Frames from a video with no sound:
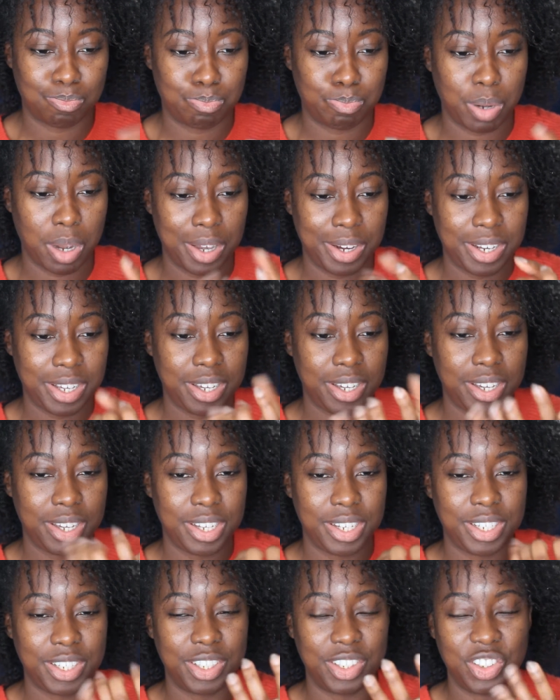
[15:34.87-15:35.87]

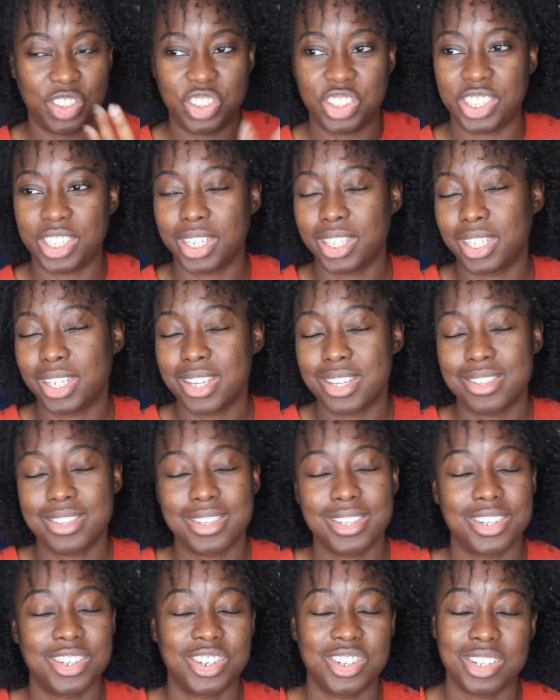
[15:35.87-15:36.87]
putty and jellies,
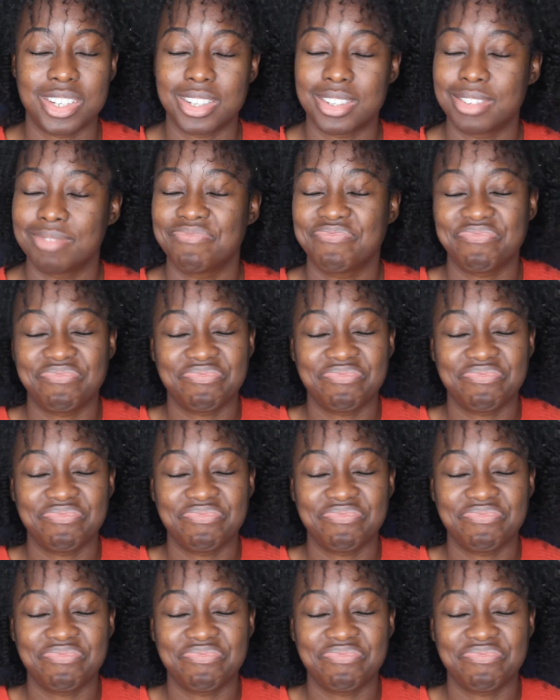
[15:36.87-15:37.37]
it's just